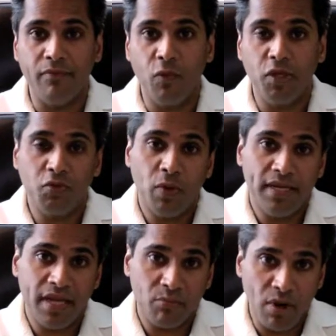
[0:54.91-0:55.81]
which when
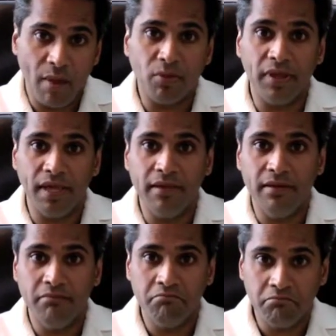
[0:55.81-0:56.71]
done properly
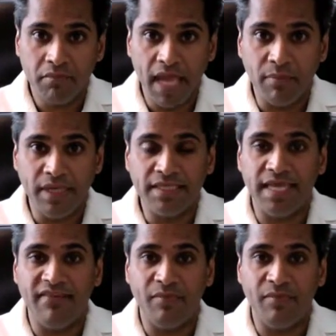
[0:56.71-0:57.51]
can be safe,